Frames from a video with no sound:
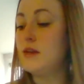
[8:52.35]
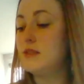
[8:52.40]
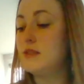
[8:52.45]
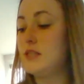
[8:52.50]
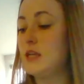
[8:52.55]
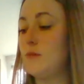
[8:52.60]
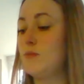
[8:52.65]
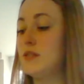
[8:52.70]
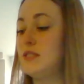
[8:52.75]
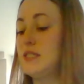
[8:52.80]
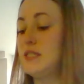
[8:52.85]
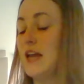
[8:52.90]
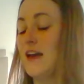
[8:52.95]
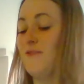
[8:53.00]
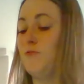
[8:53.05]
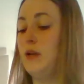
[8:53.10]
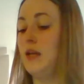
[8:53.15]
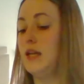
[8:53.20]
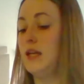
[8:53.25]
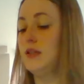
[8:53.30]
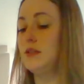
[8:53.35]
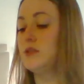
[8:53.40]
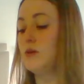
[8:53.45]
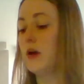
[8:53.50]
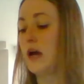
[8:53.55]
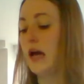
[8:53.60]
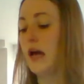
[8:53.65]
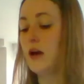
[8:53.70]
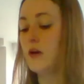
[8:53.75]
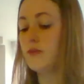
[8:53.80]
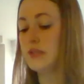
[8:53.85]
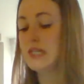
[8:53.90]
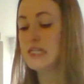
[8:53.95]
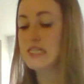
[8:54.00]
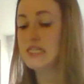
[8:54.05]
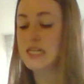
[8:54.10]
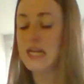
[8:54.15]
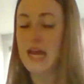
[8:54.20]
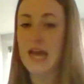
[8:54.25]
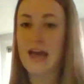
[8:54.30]
Same with staff meetings. So I only
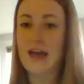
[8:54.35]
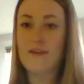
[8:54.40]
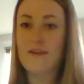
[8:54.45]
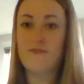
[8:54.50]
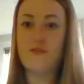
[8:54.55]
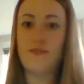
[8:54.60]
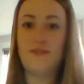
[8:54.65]
did half